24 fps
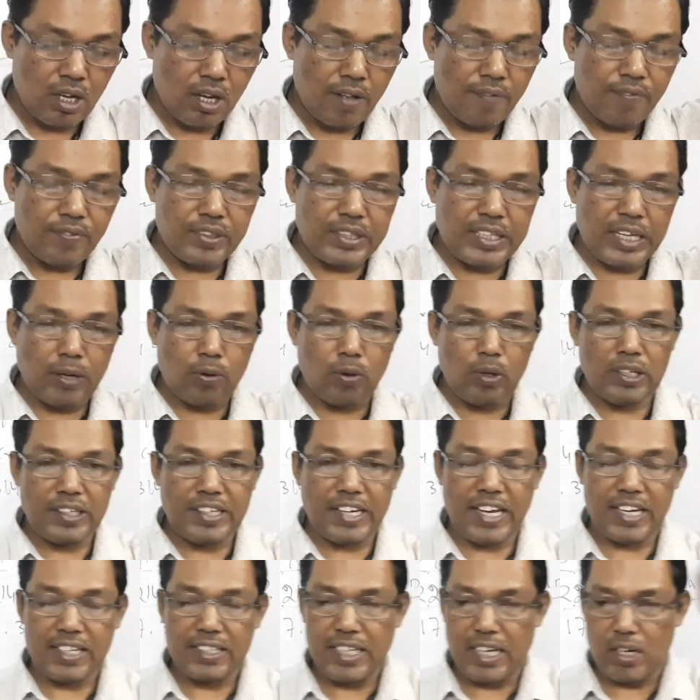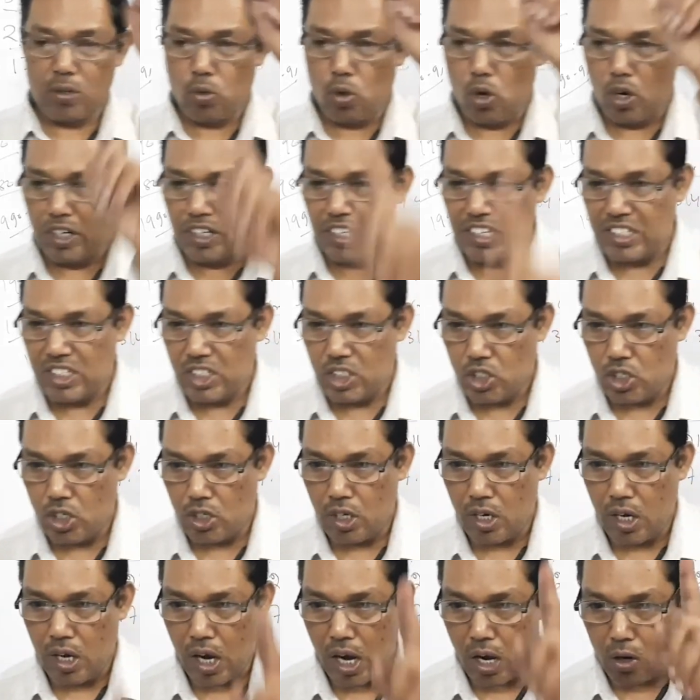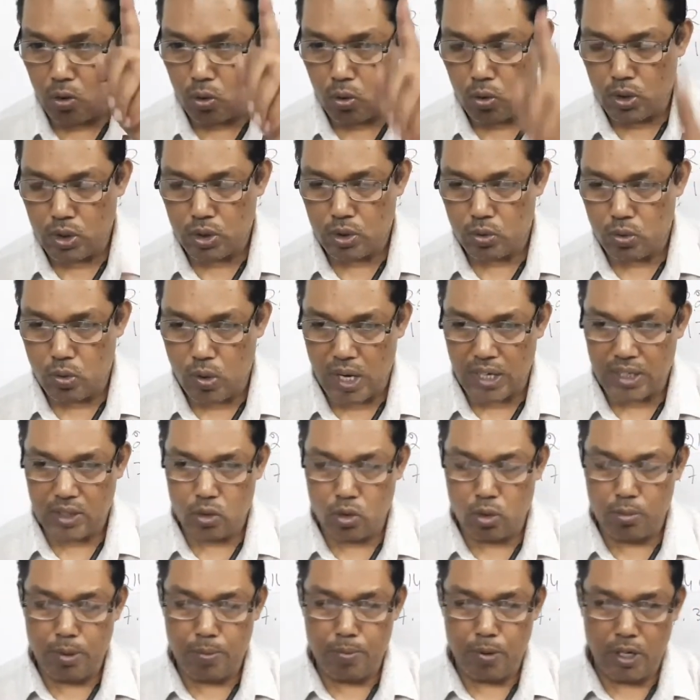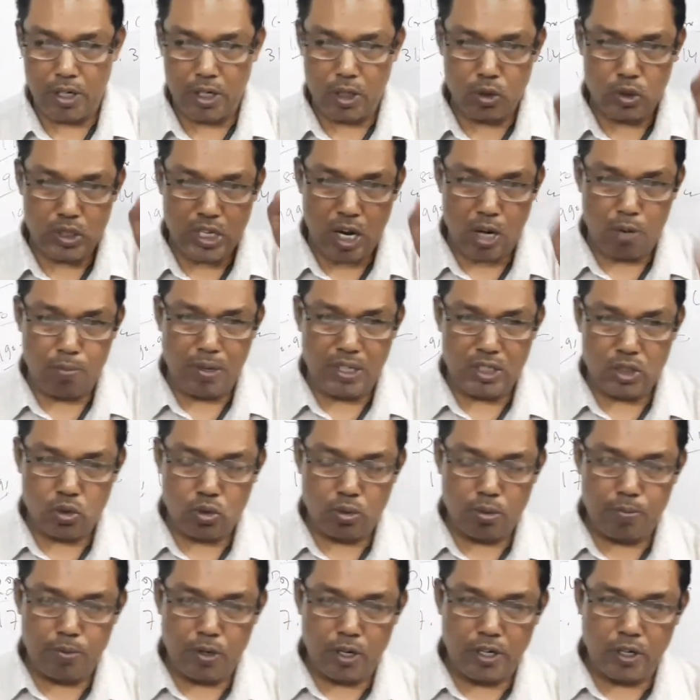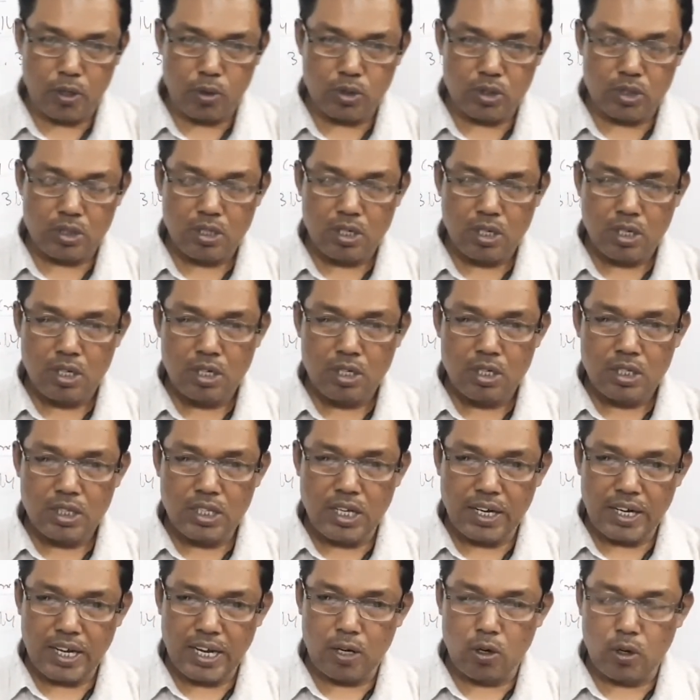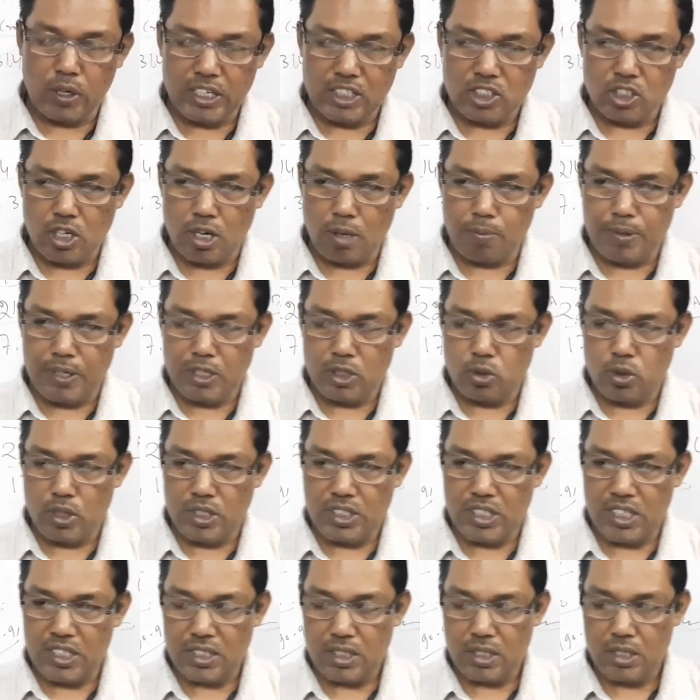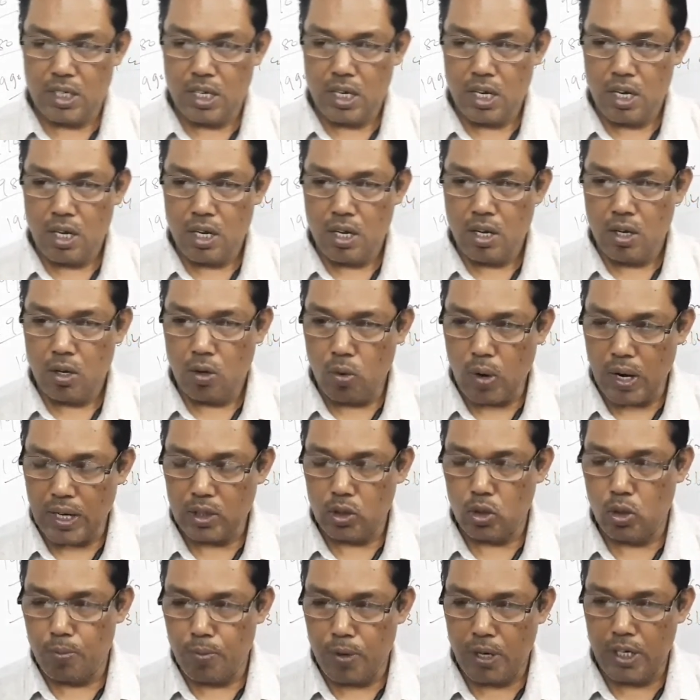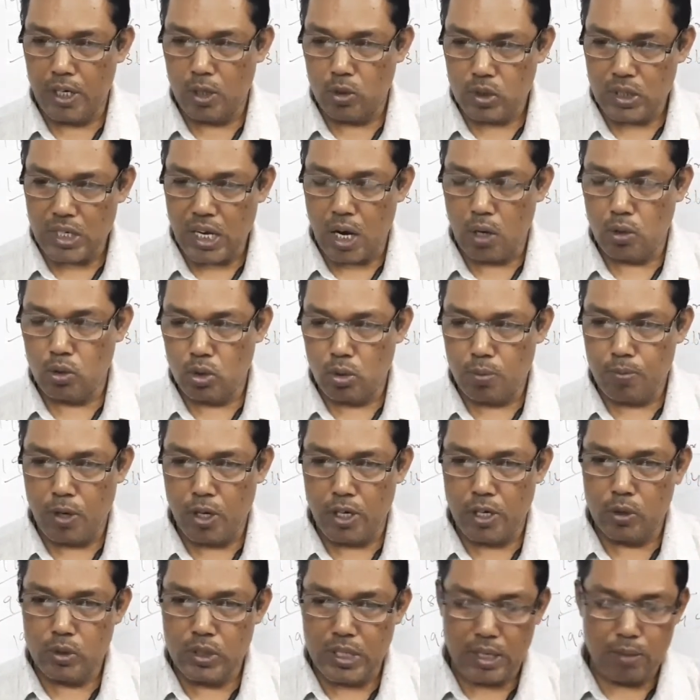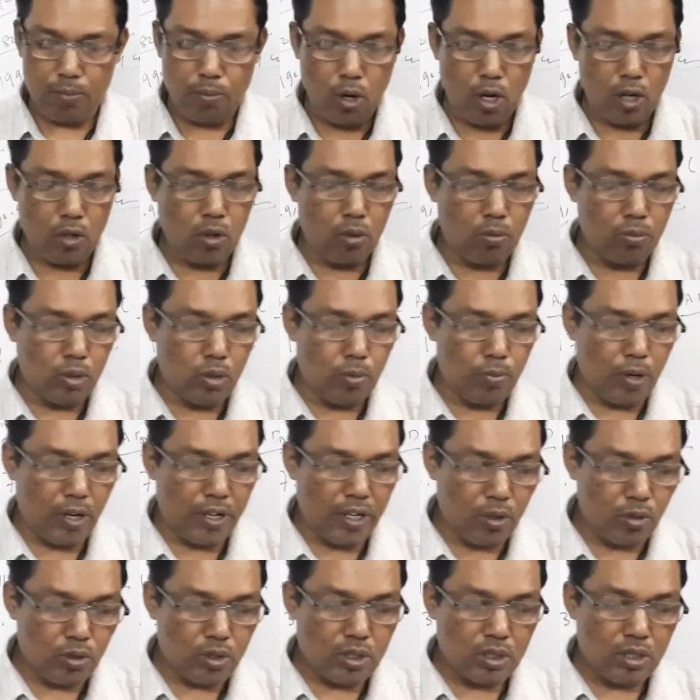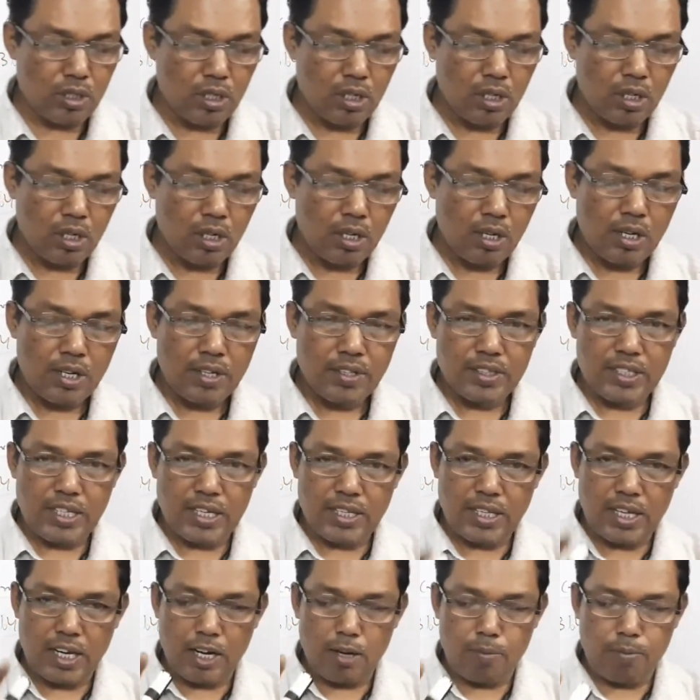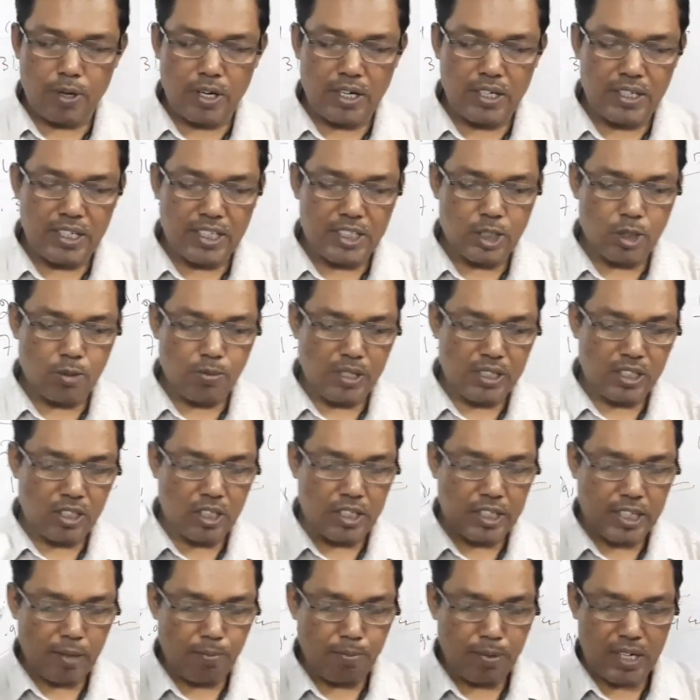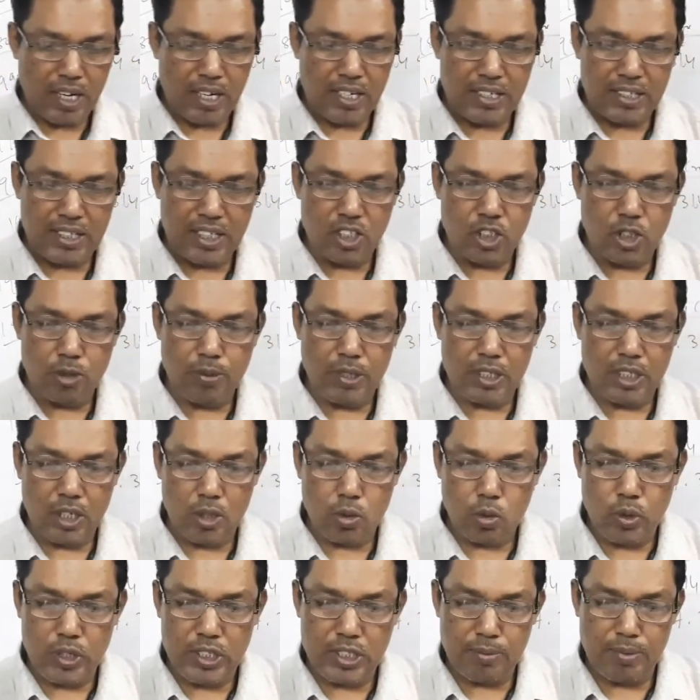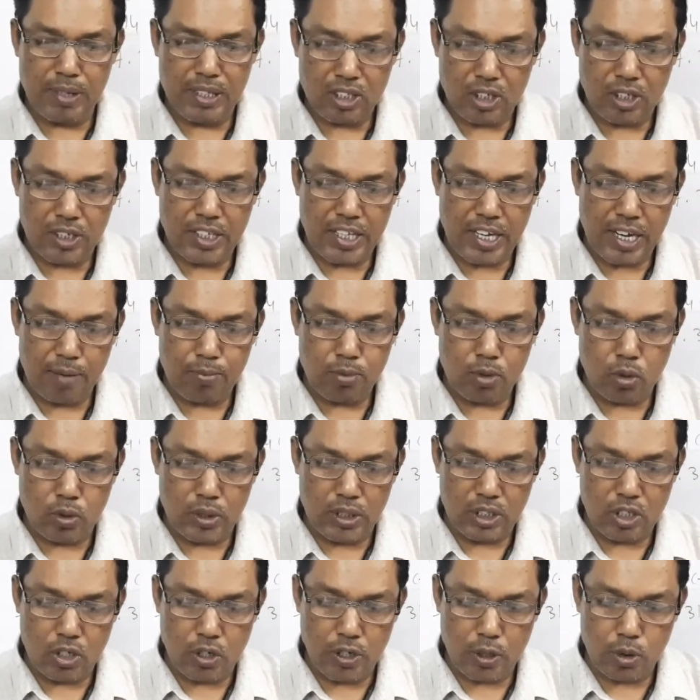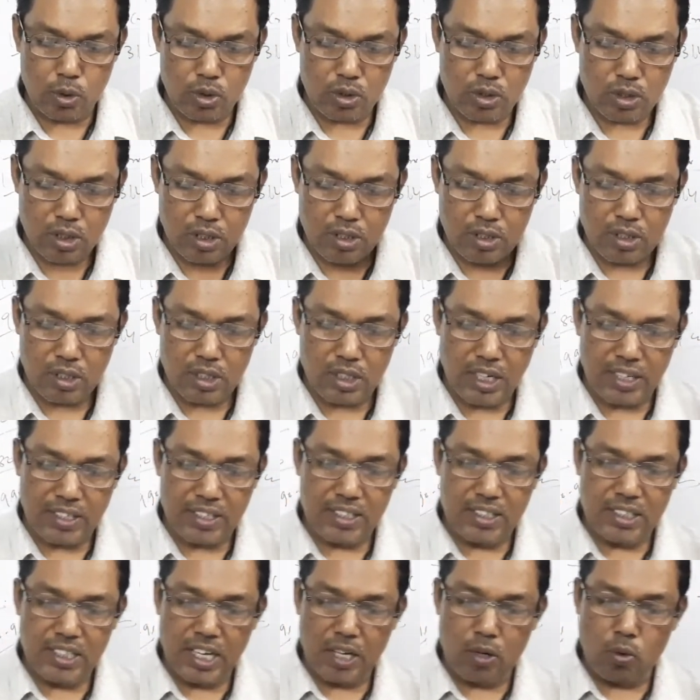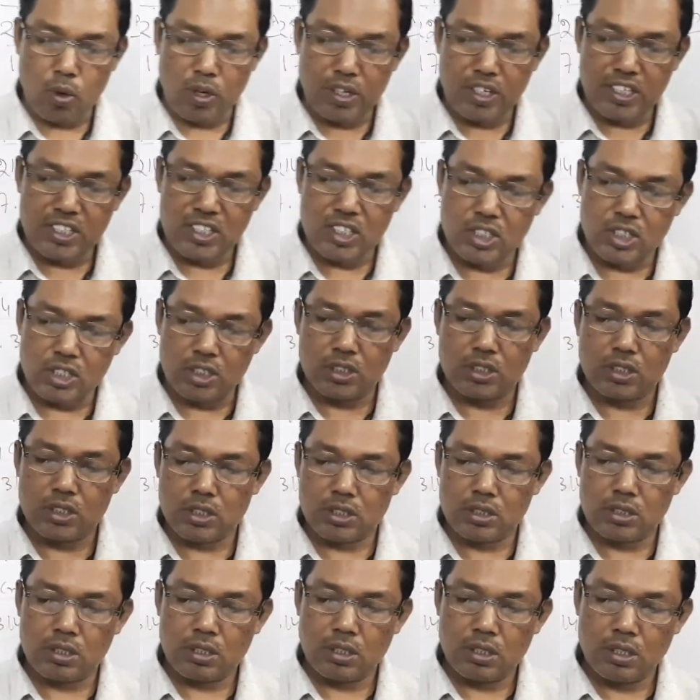They will take their own decision how goods, what to be produced, how much to be produced, that allocation of resources, what to produce, how to produce and for whom to produce. There is the labor intensive method, capital intensive method, which method they have to introduce, that is their own decisions.